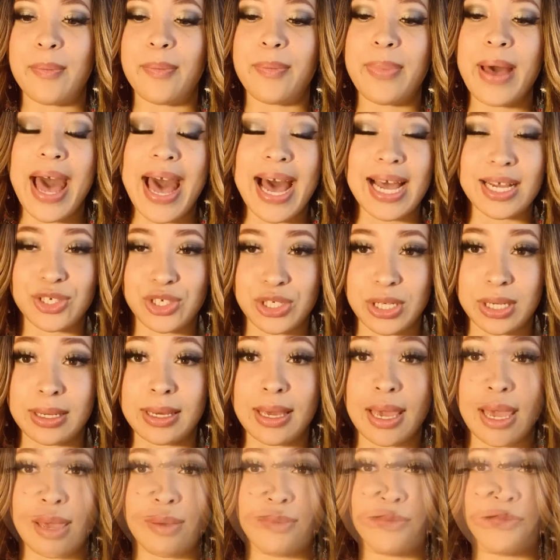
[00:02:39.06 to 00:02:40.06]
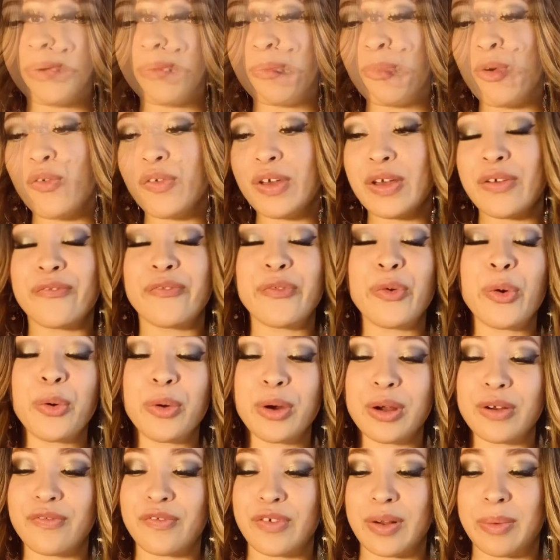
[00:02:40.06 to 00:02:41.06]
passion came from. Moving
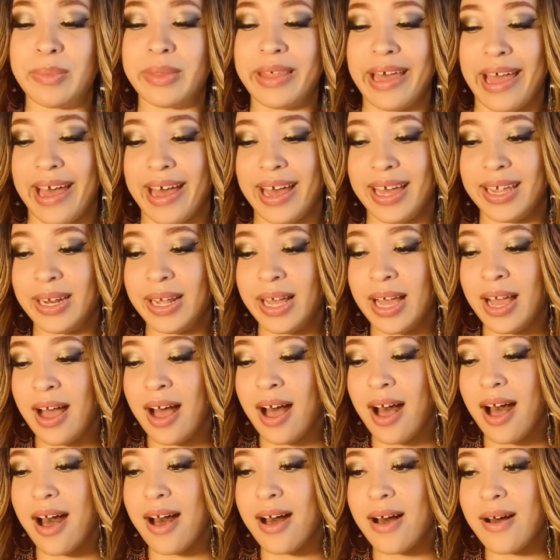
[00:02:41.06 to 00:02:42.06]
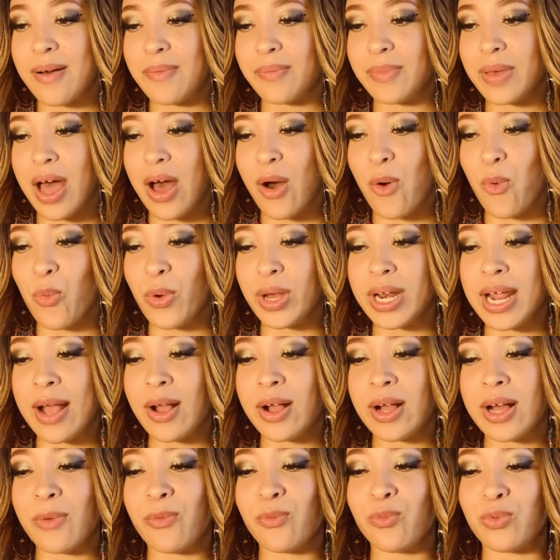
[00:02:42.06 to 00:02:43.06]
forward from that, when
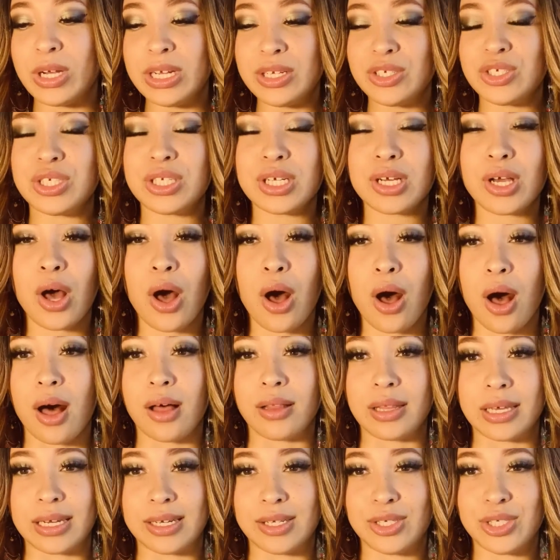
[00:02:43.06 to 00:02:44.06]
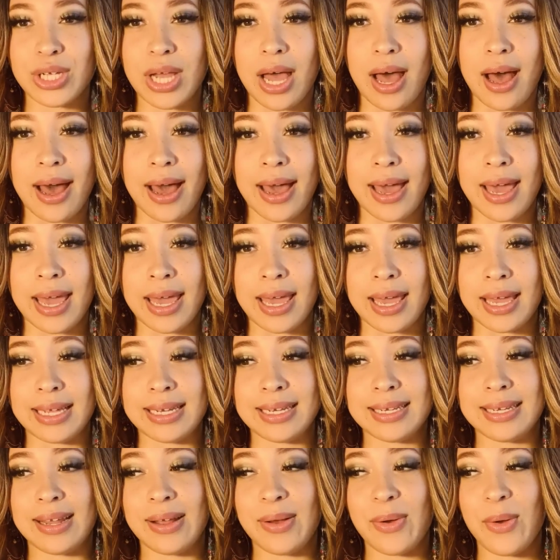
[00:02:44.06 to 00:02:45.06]
I reached college,
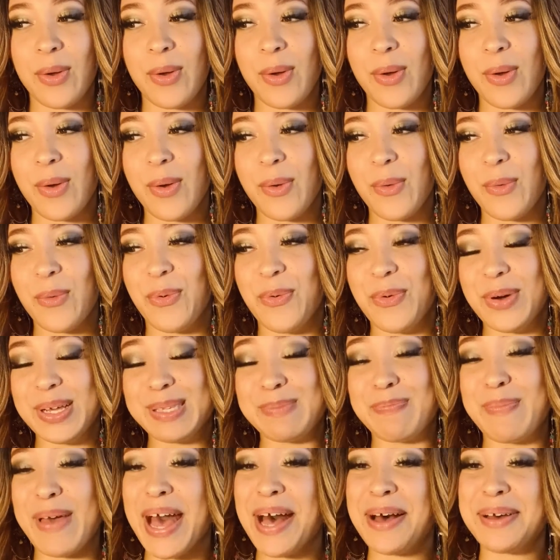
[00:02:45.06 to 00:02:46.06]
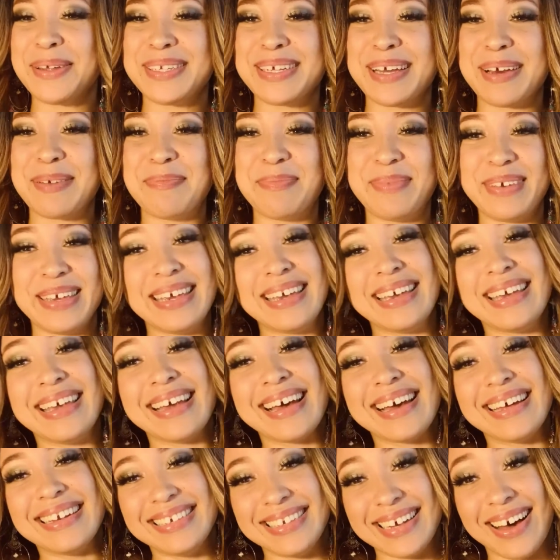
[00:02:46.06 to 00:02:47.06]
I was bound on being
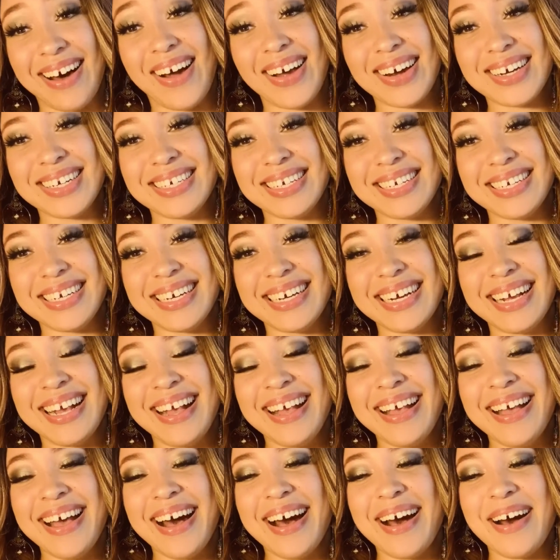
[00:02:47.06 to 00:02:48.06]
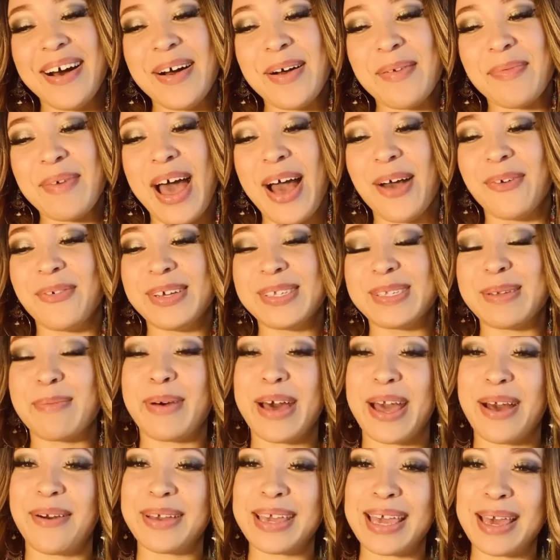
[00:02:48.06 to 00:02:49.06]
a doctor. I was a
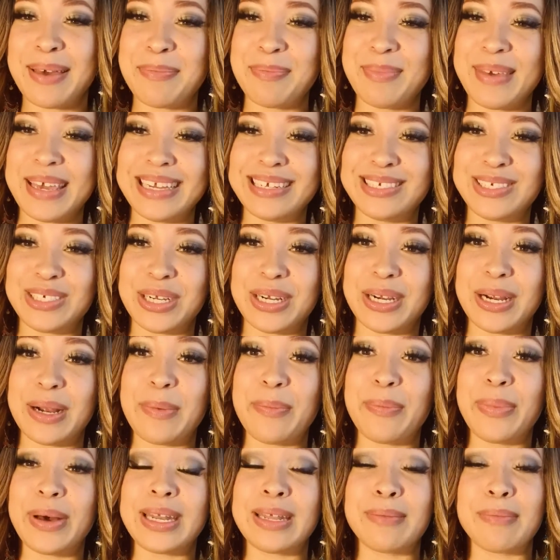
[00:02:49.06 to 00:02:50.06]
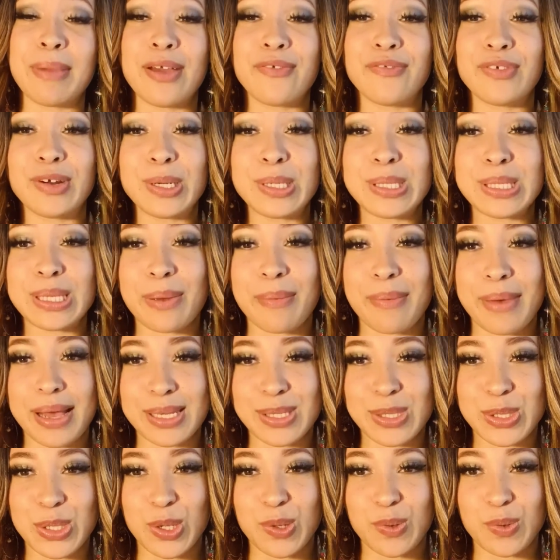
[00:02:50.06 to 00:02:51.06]
biochem major, but in my first
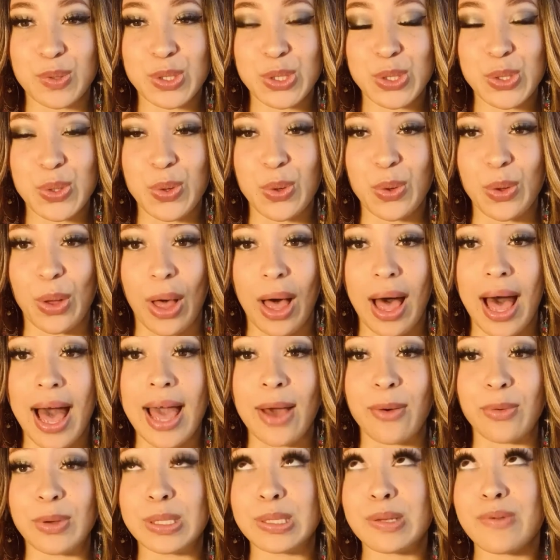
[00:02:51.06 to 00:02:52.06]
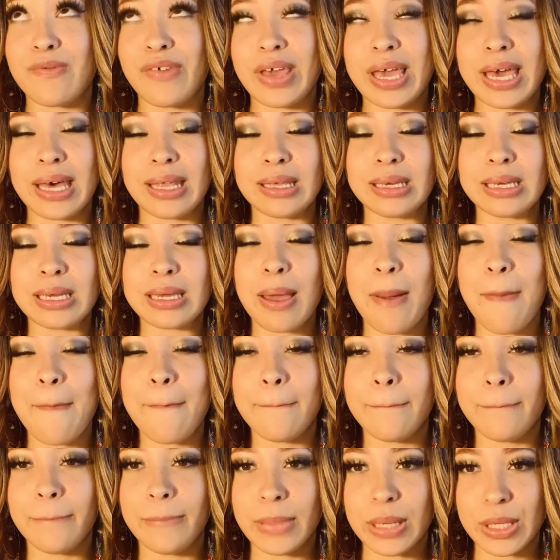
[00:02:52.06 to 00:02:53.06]
semester of school, I was failing
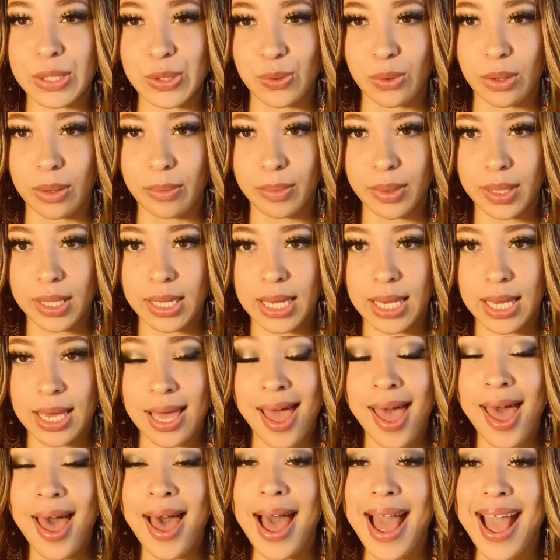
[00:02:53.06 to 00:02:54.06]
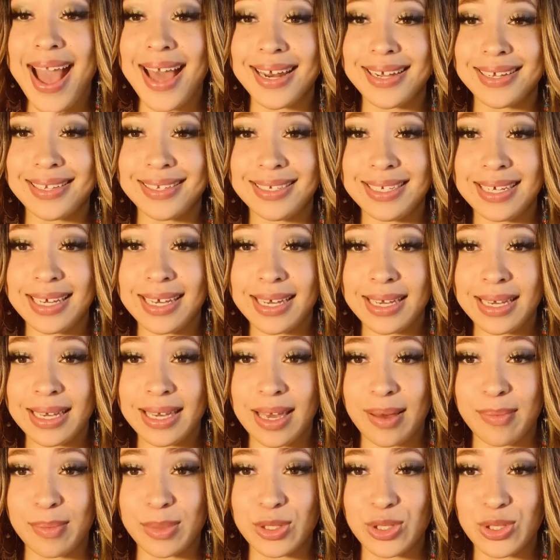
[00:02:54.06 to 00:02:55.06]
miserably. I had a D in
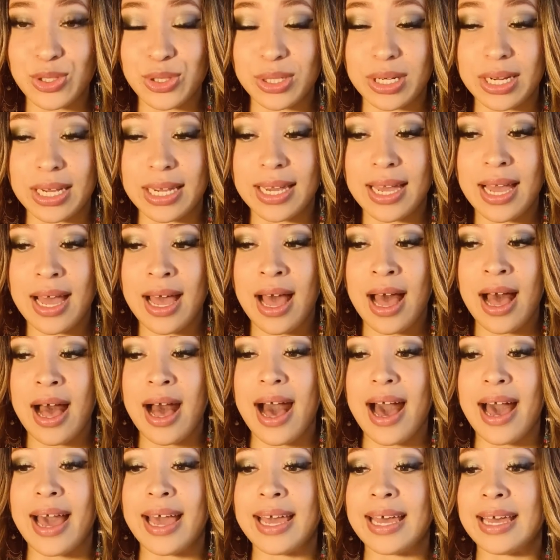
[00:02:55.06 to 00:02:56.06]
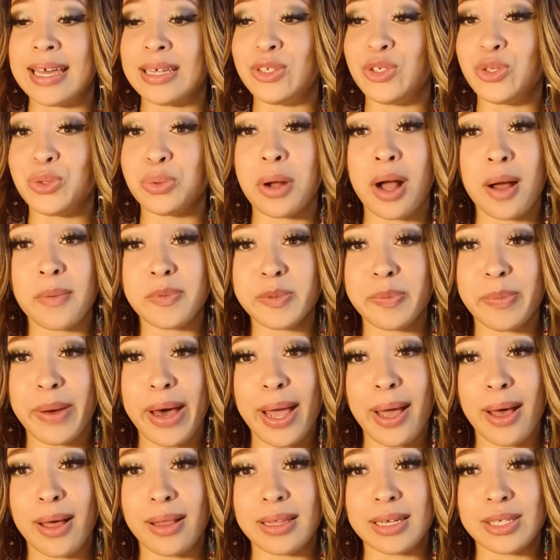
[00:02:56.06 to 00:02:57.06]
chemistry. I had dropped
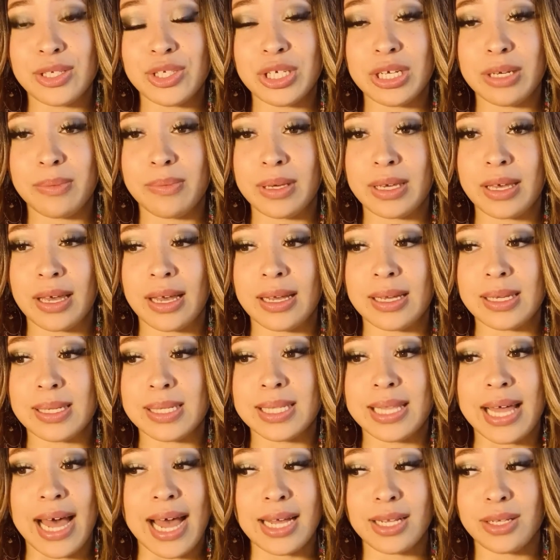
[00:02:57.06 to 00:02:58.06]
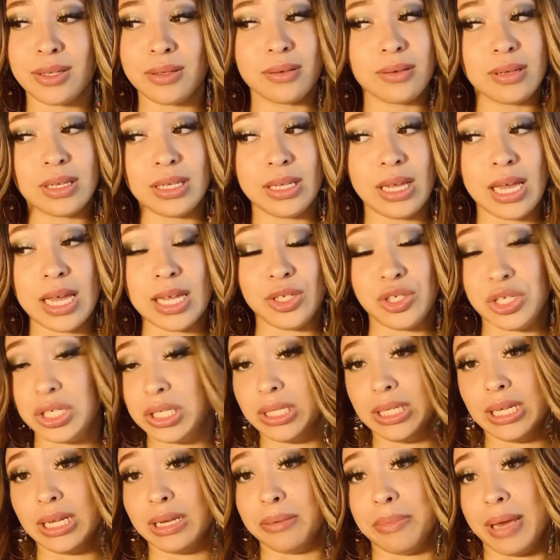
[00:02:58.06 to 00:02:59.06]
biology because it
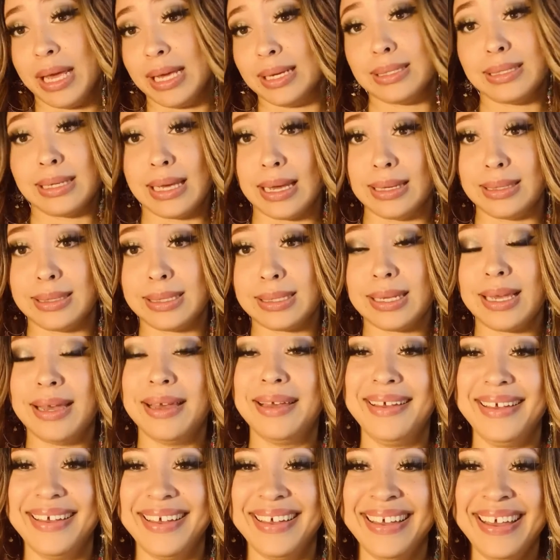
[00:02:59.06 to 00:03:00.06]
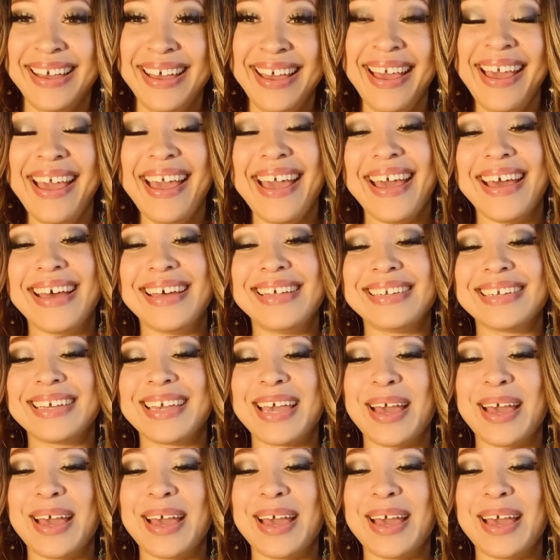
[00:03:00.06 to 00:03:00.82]
just didn't make sense. And